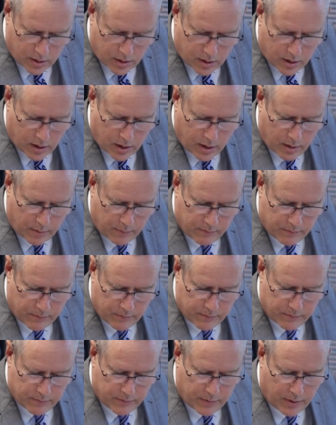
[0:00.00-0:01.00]
We love
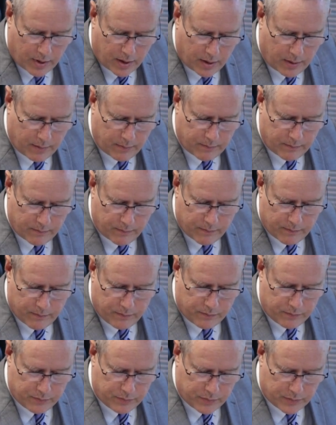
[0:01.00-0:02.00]
dogs at the Attkisson
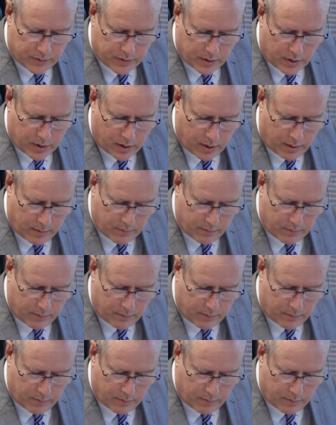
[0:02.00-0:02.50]
Law Firm, but we